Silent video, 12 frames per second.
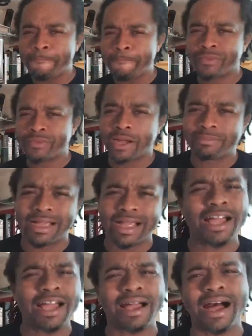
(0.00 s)
I'm like,
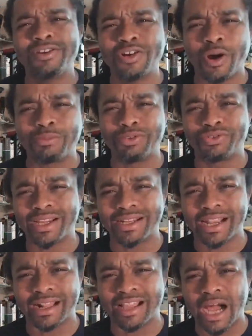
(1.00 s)
how you know I'm drinking out of a
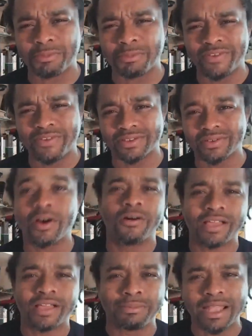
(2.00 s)
copper vessel? Oh, okay,
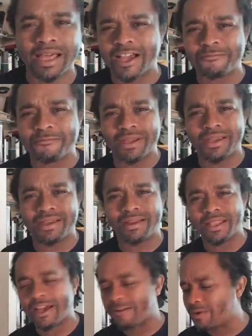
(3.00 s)
I'm live, man. I'm
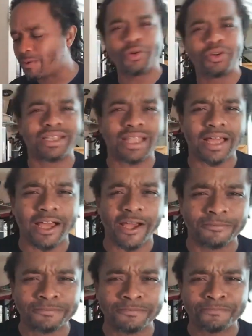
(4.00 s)
live, man. We doing it live.
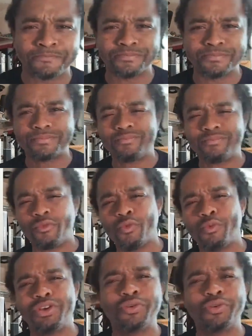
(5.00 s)
We doing